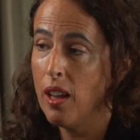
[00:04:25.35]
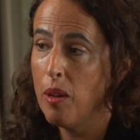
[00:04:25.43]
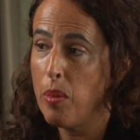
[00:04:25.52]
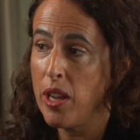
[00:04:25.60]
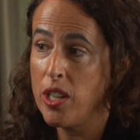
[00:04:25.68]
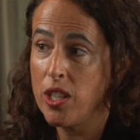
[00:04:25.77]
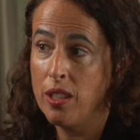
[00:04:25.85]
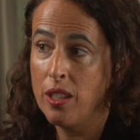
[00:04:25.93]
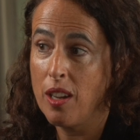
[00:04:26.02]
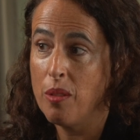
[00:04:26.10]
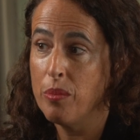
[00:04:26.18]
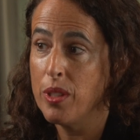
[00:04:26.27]
a patient that
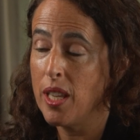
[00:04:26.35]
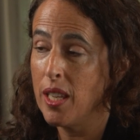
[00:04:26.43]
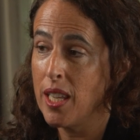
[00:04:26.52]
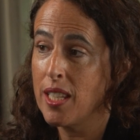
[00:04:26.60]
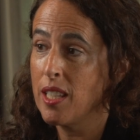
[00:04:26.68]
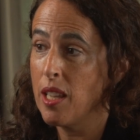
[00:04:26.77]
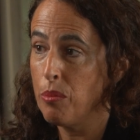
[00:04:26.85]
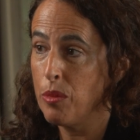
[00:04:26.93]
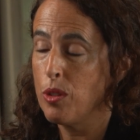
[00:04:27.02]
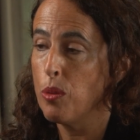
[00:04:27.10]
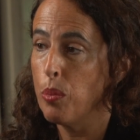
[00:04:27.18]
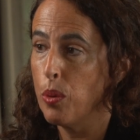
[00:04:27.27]
comes in except
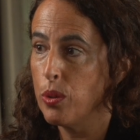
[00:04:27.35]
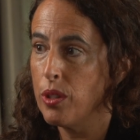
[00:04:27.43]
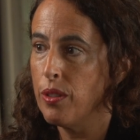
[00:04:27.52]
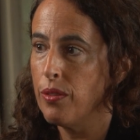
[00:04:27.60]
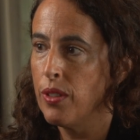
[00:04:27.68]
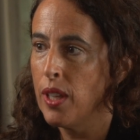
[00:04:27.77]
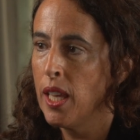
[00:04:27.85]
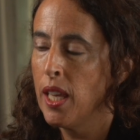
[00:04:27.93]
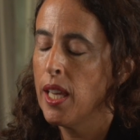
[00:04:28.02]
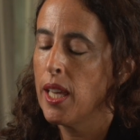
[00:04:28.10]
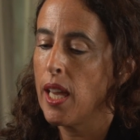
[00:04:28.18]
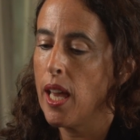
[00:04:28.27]
supportive
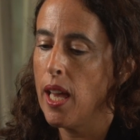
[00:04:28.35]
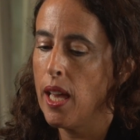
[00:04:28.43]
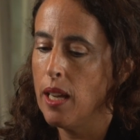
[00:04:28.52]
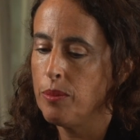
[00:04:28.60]
care.